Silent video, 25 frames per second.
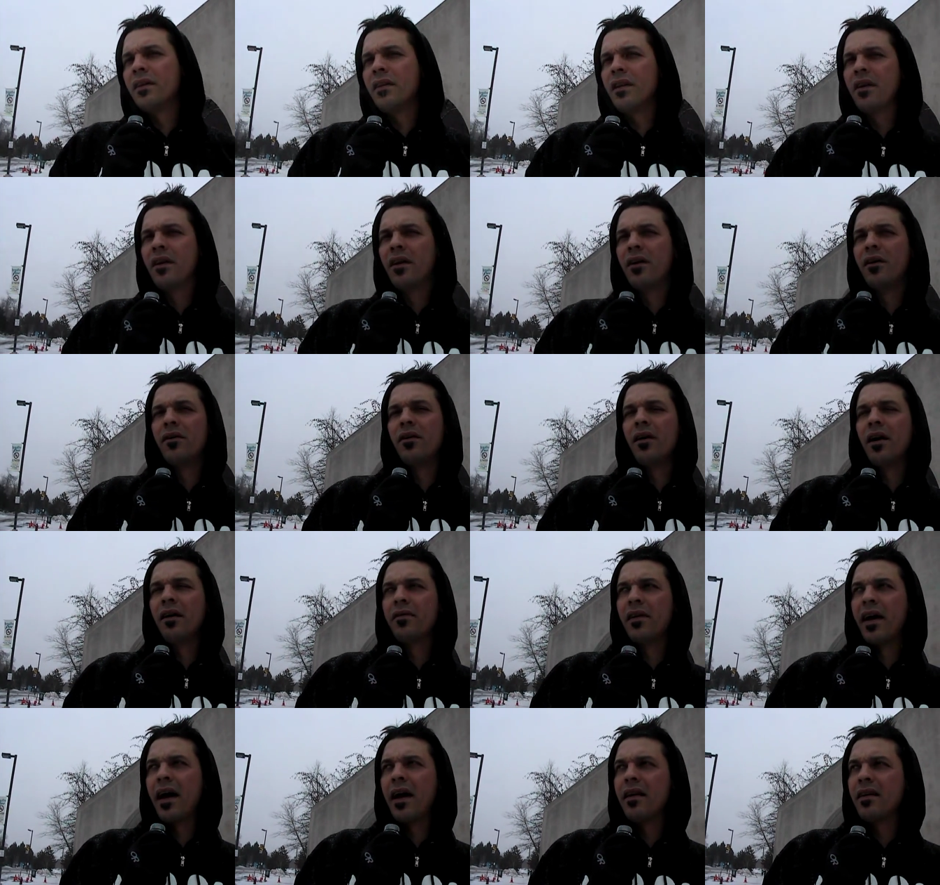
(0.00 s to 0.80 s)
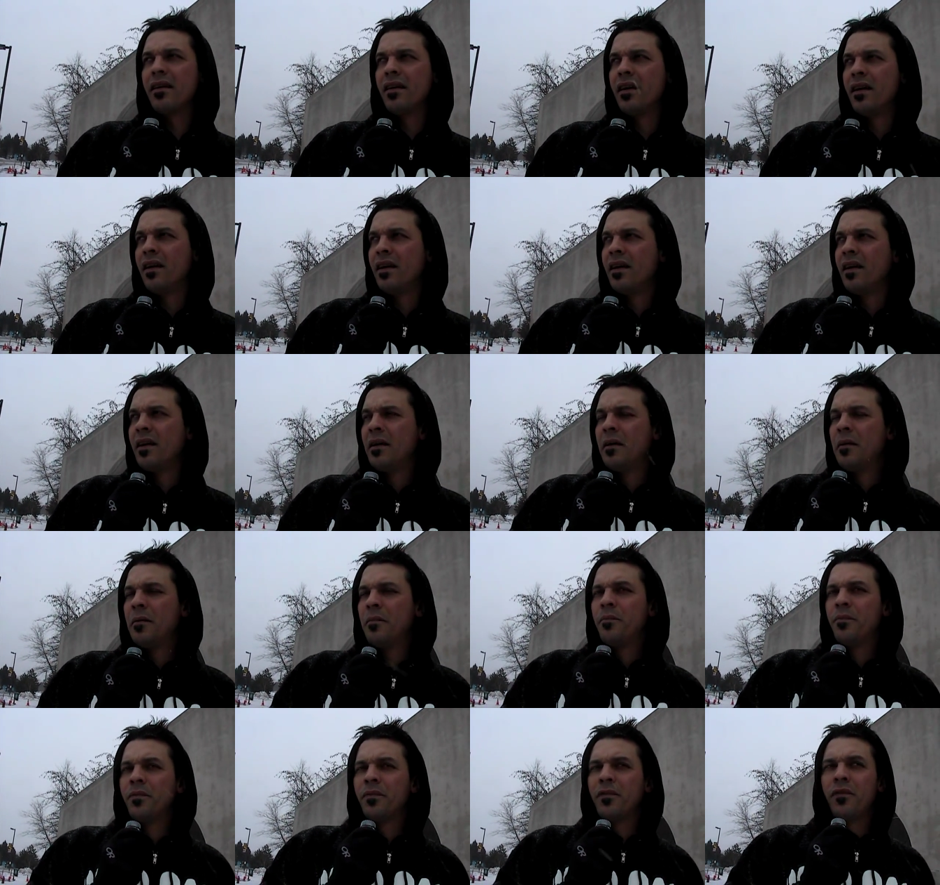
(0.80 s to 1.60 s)
You know, I've got
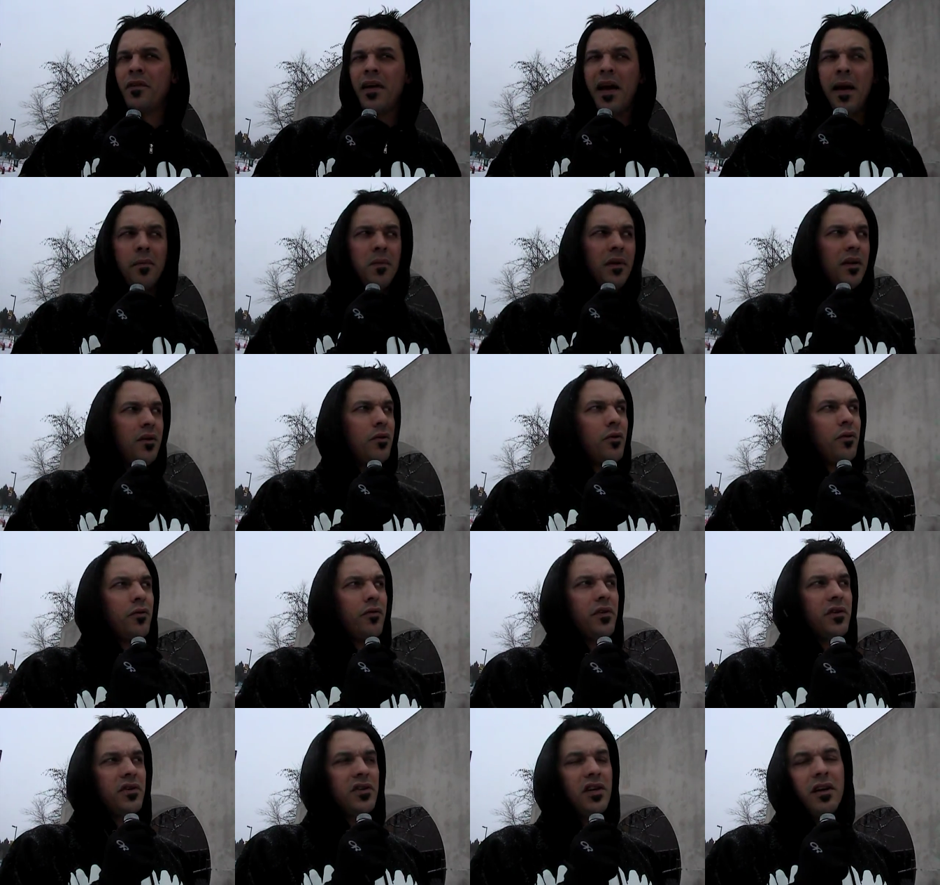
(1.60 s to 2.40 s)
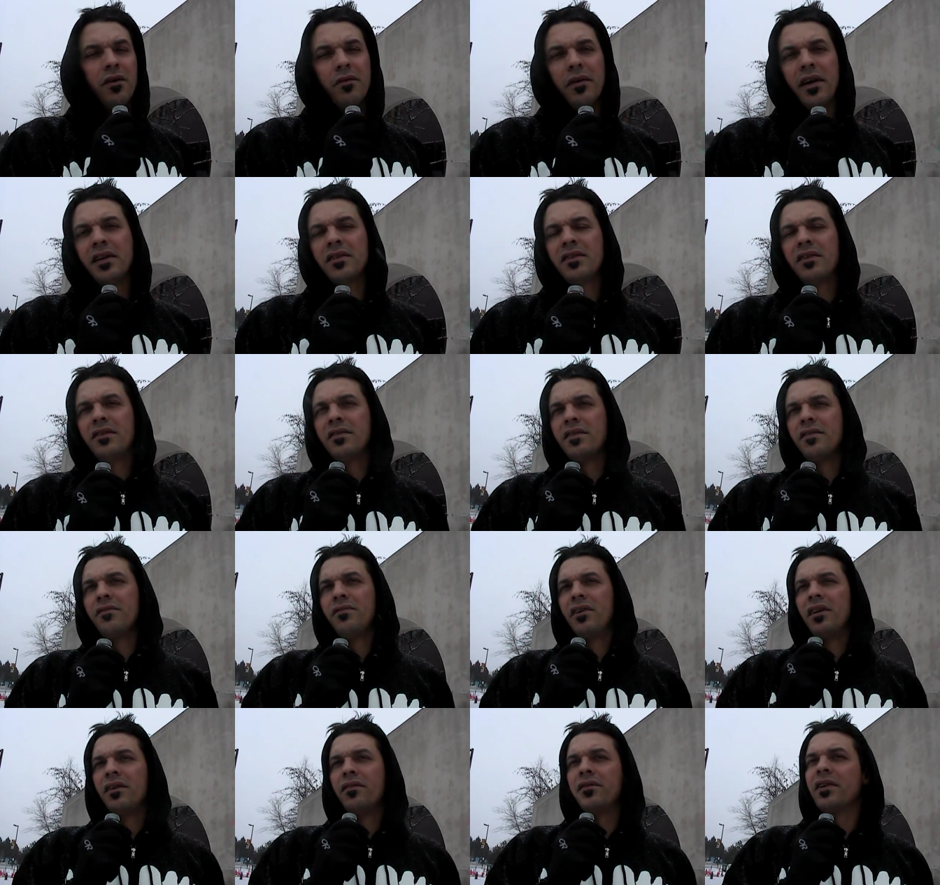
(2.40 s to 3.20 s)
family who for generations
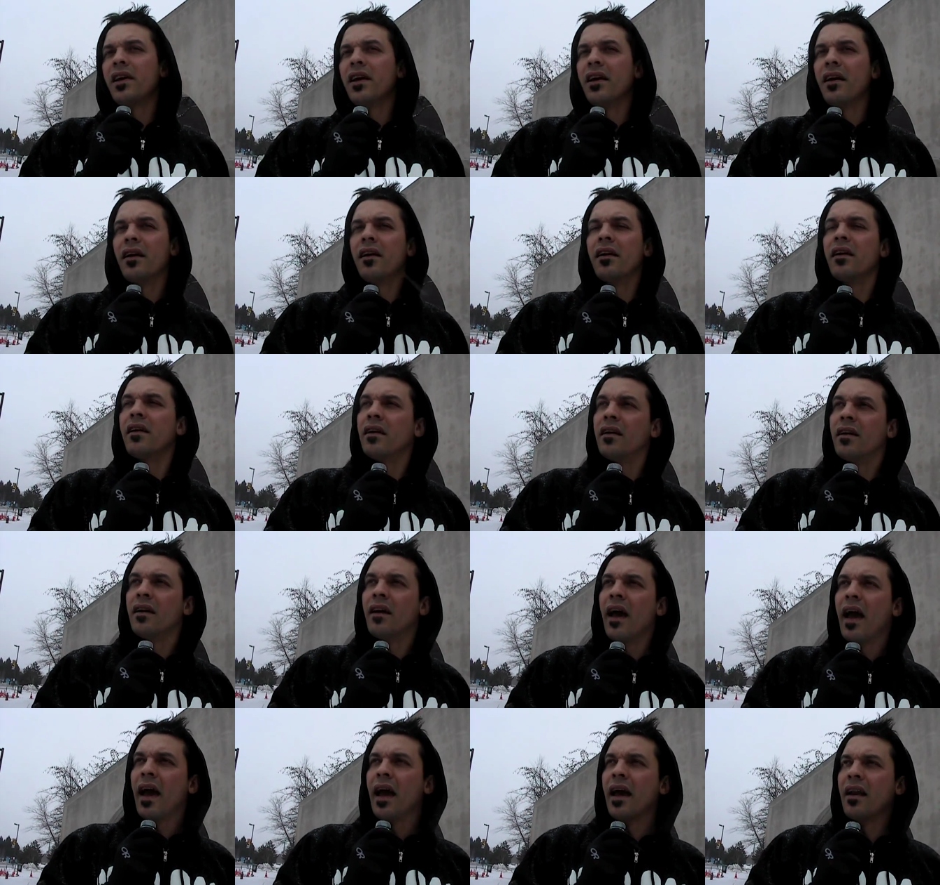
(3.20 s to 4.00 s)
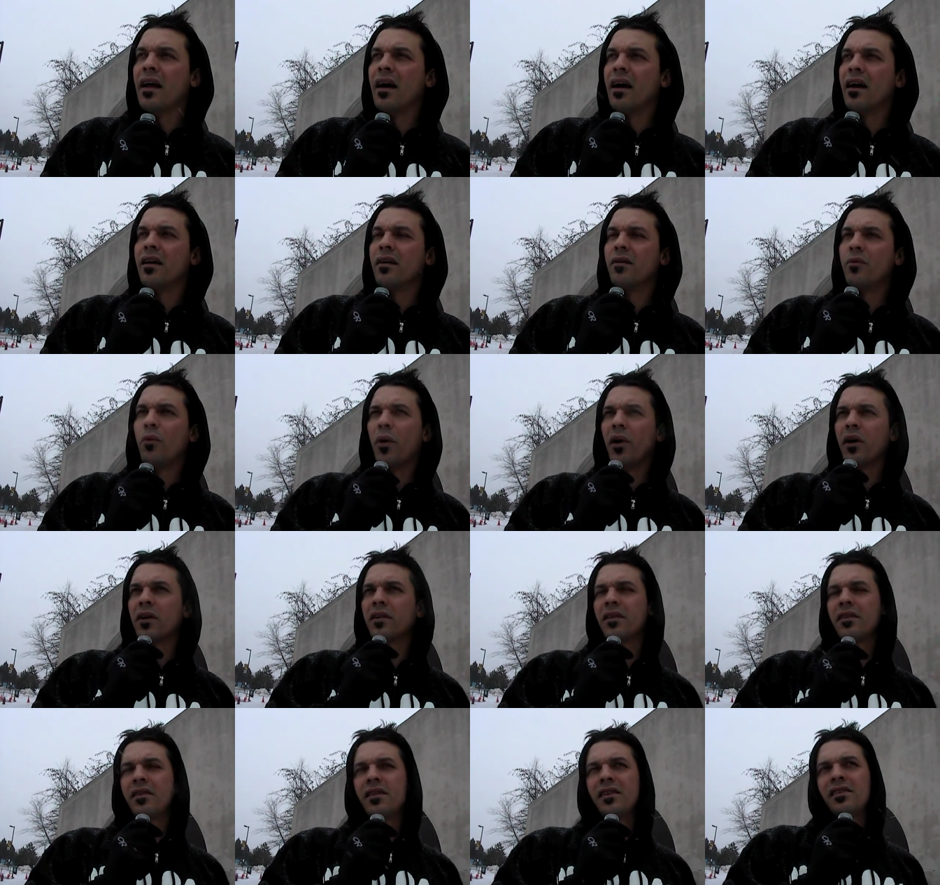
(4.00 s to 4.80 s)
have lived here and
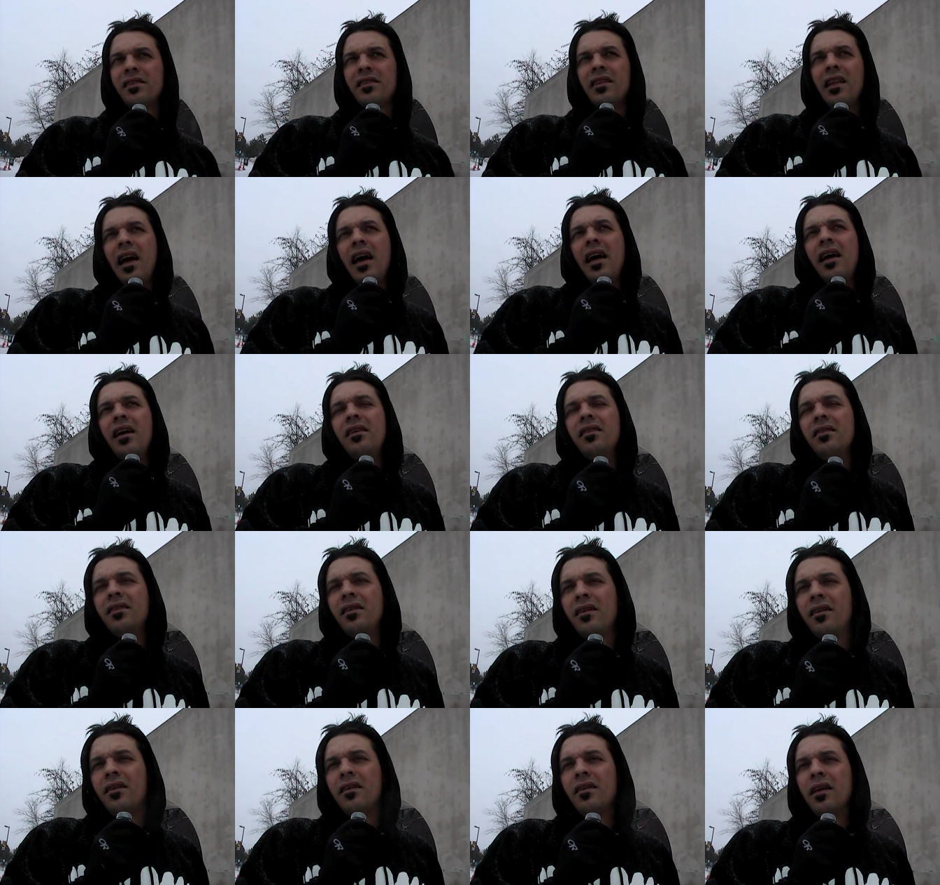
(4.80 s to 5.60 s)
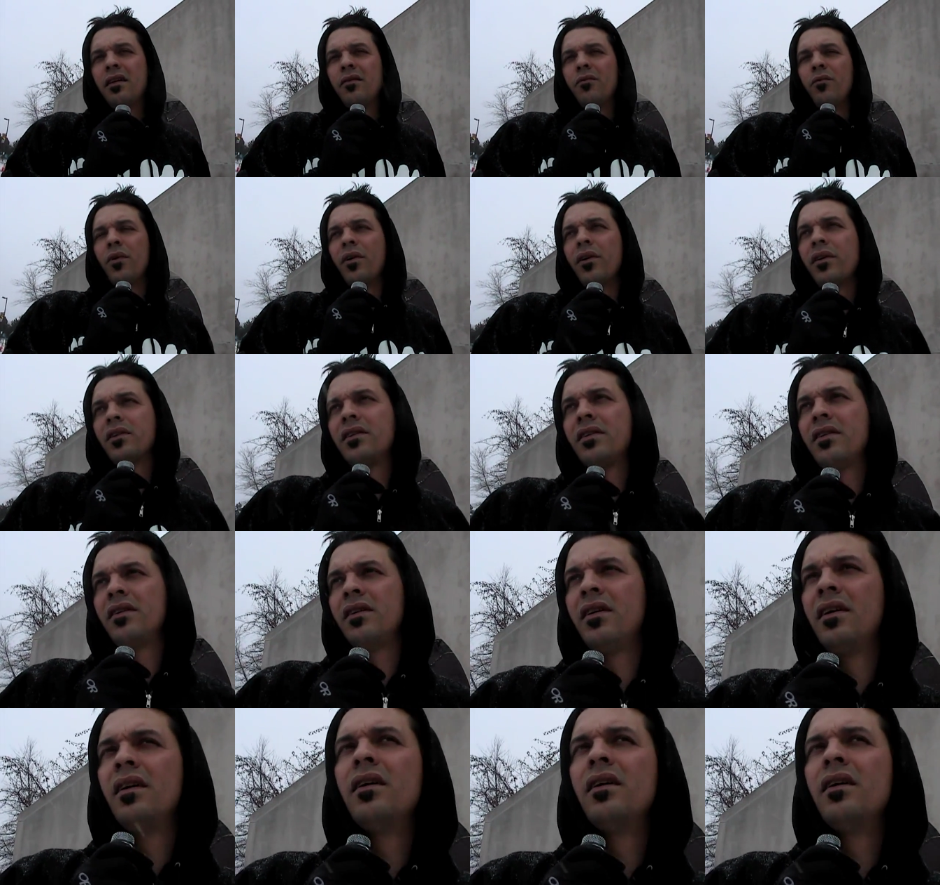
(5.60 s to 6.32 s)
worked this land and worked